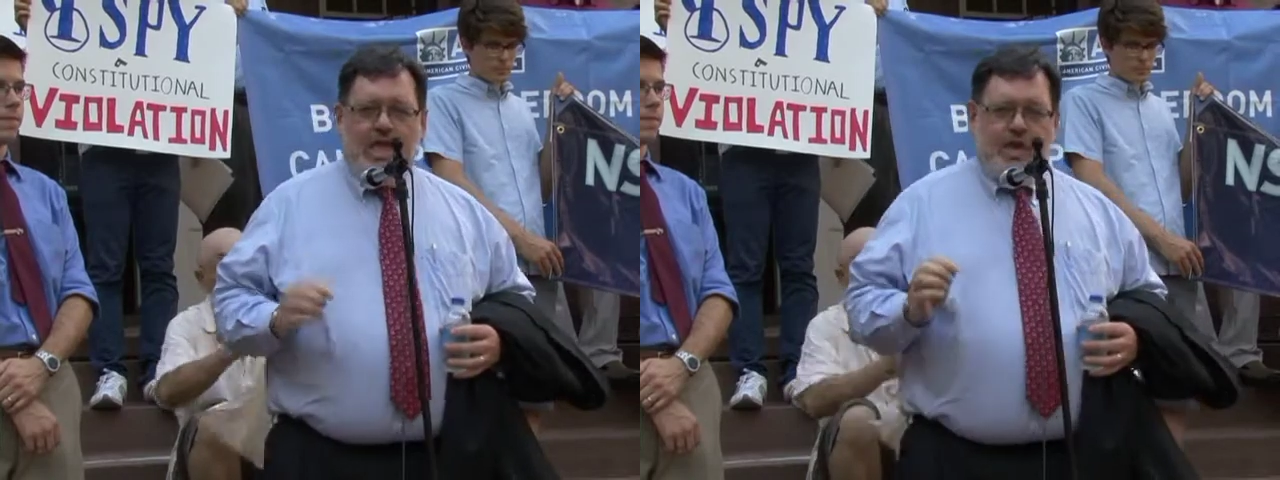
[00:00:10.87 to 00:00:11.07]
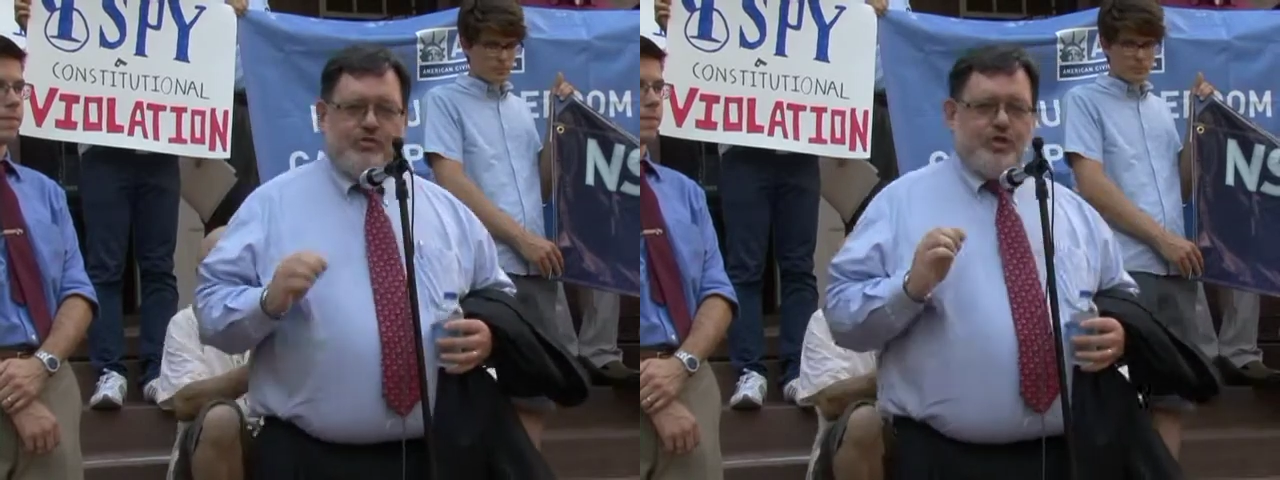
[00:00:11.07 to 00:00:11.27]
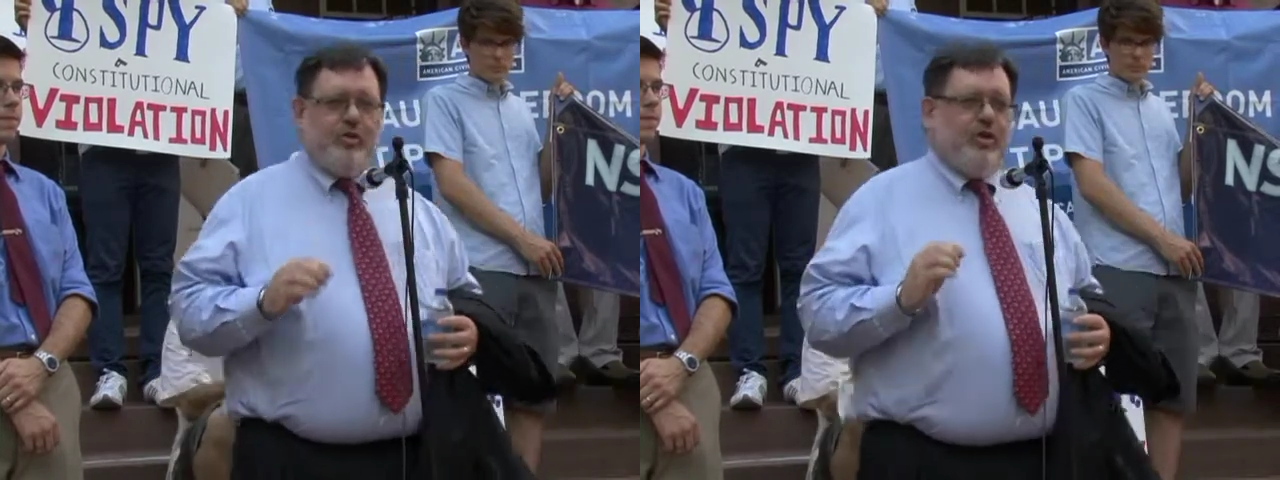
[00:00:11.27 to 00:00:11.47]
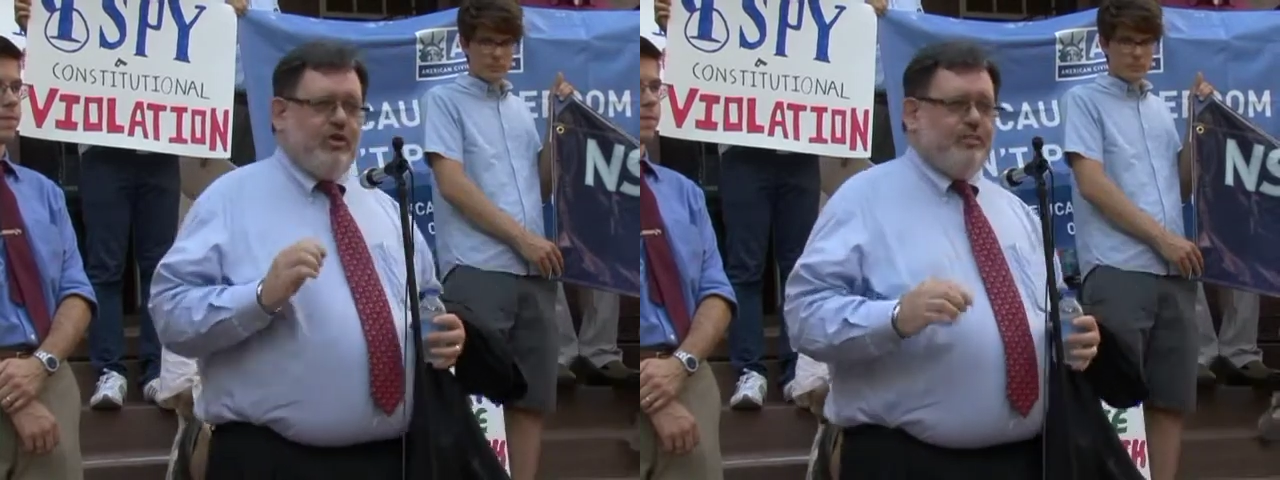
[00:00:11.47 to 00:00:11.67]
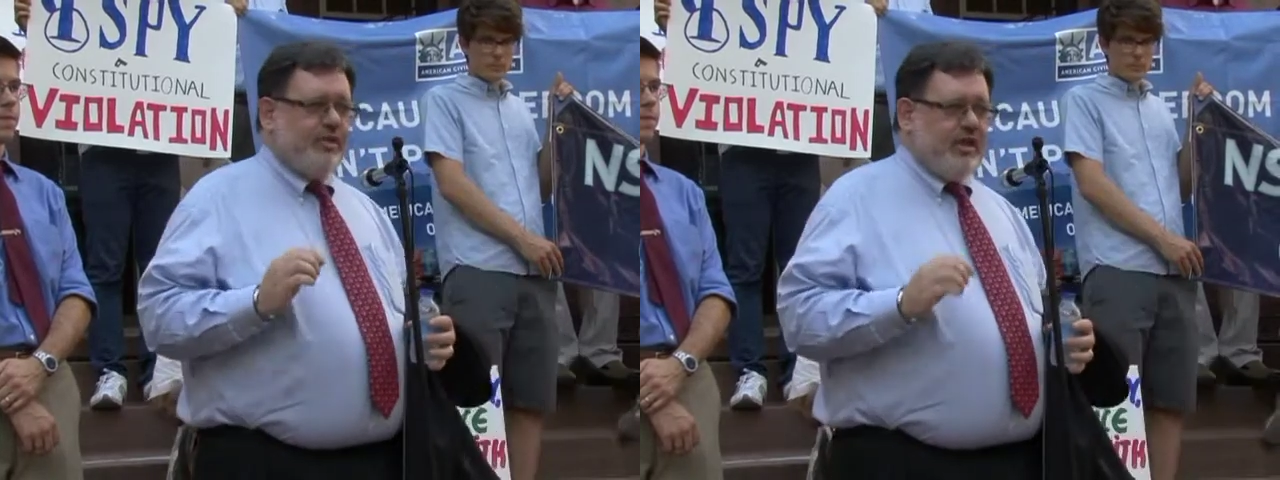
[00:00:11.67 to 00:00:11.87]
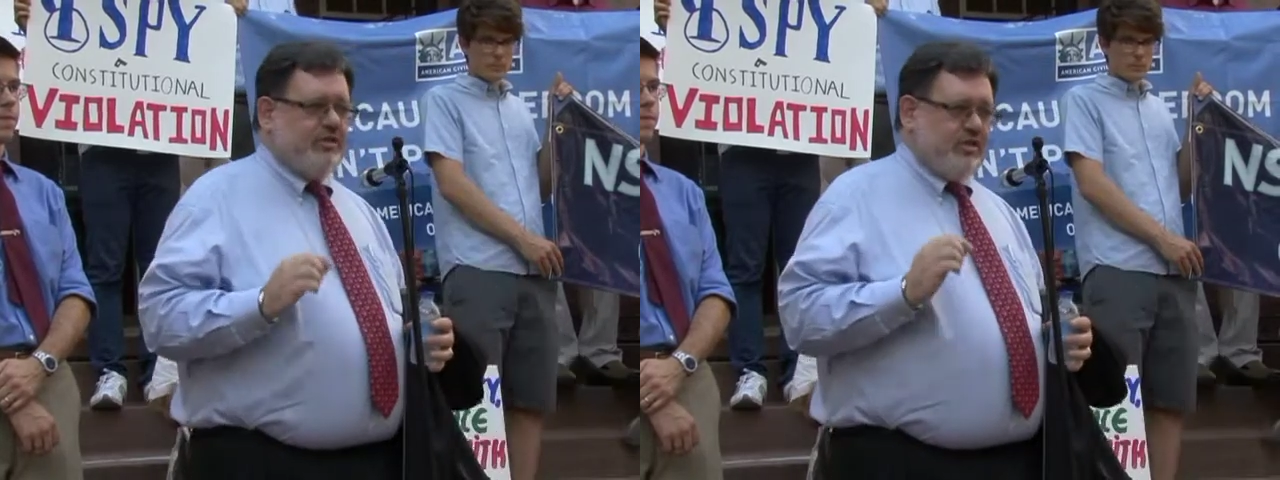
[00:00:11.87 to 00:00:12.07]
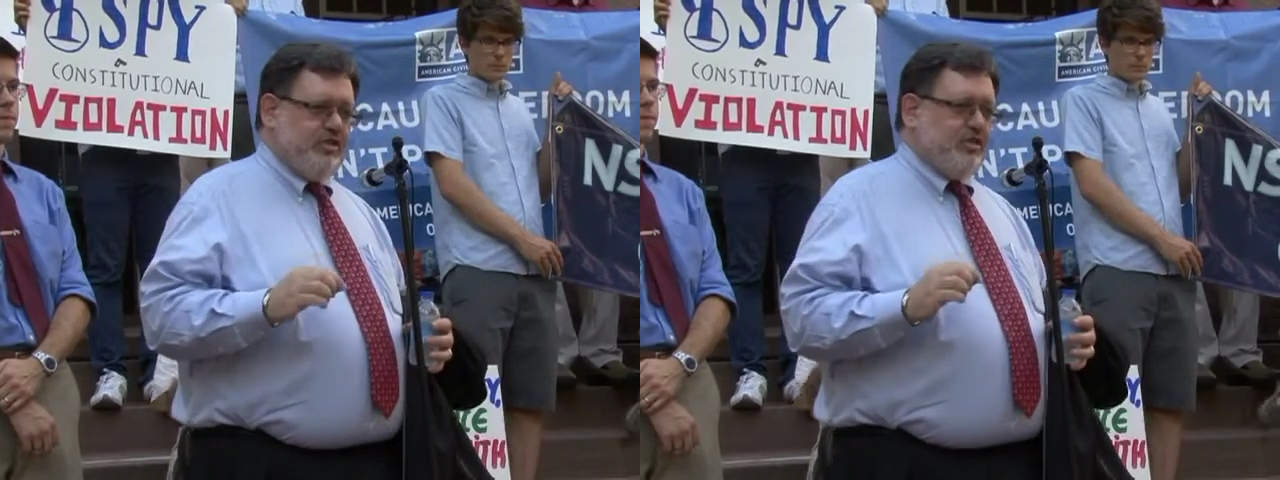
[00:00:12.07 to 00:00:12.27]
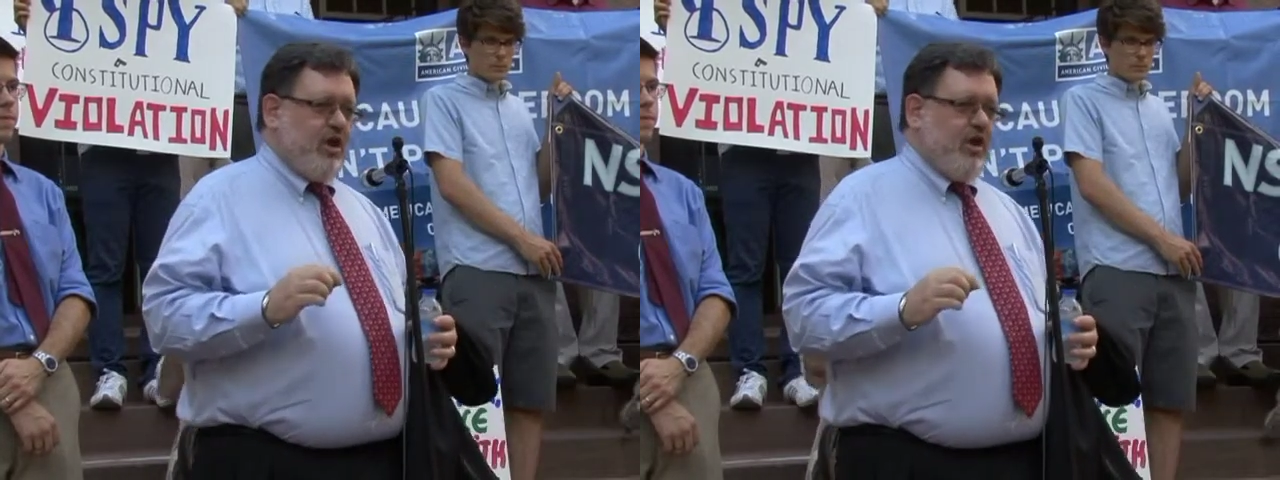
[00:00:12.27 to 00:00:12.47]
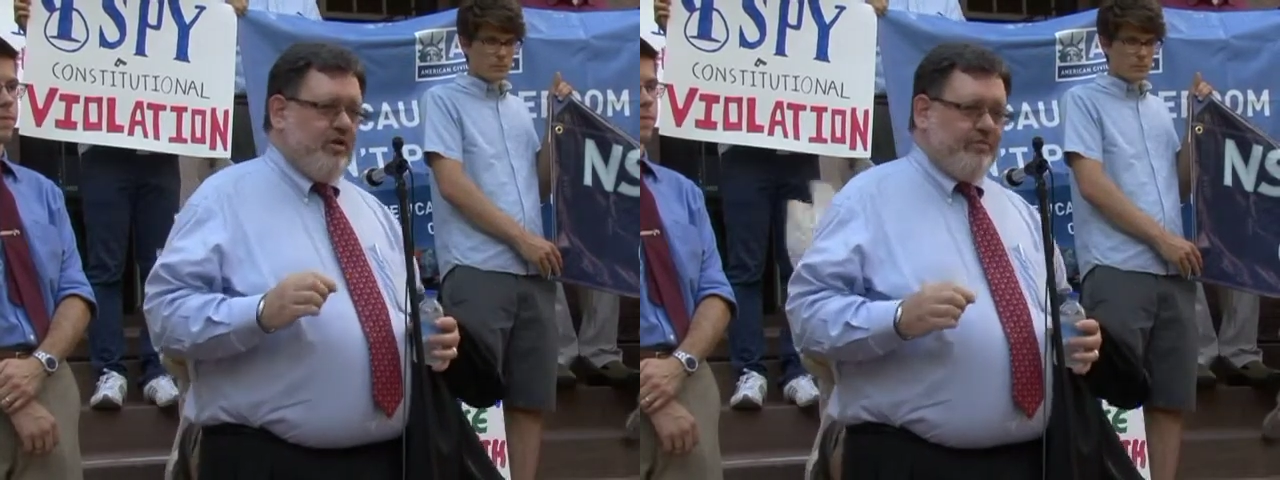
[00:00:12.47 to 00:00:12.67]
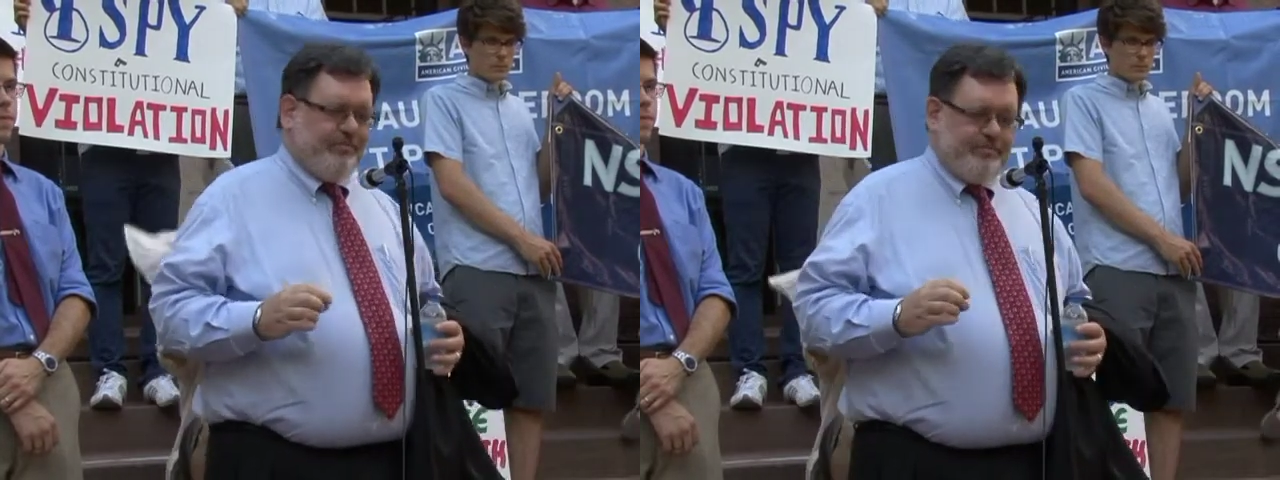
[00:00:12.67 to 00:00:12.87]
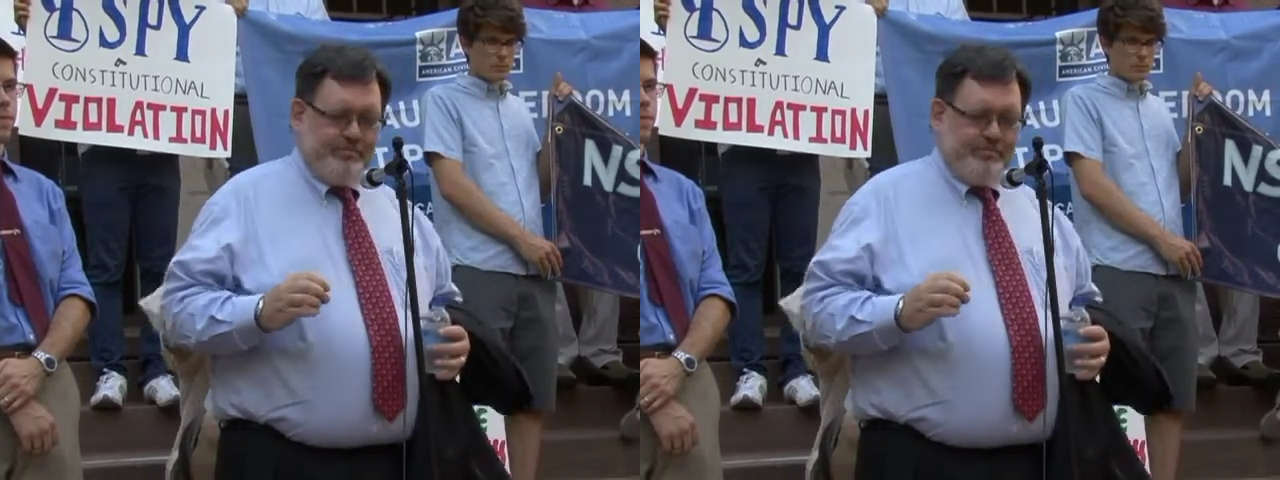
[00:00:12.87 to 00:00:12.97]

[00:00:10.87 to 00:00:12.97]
here's a really good place to start.